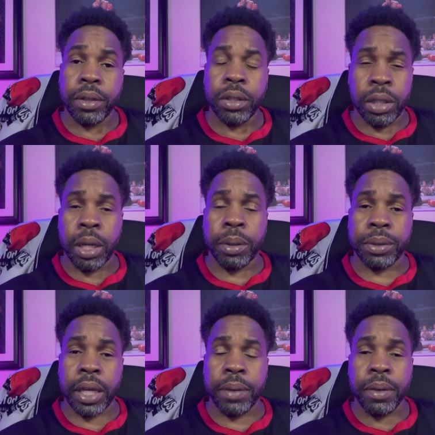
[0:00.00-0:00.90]
Did you get what I'm
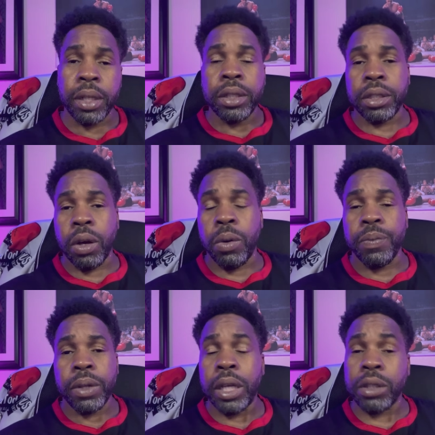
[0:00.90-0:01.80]
saying?
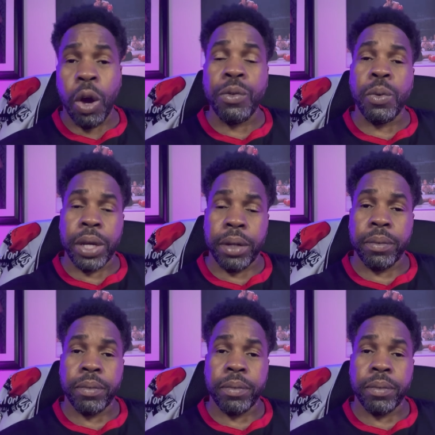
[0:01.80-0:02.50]
So it's over with.